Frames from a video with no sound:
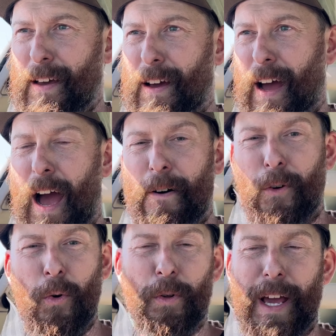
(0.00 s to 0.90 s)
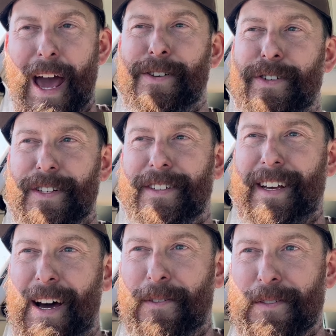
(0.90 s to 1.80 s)
out of all the engine
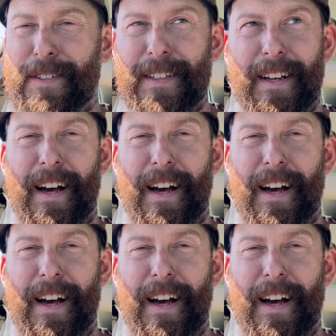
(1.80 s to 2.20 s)
sounds,